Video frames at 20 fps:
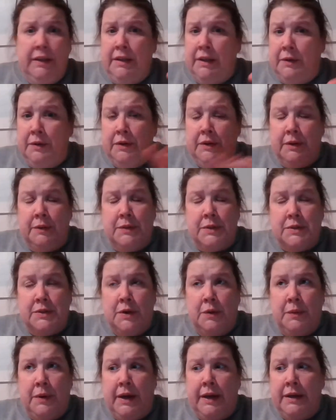There was
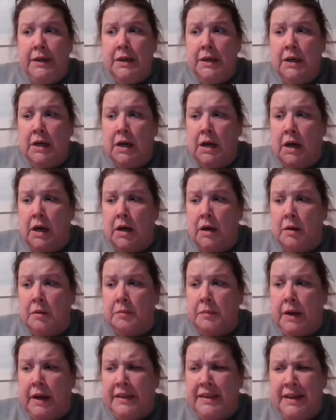no way.
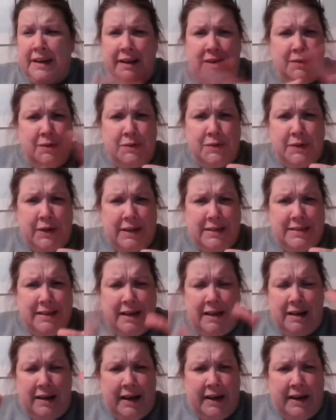I think I told you guys that.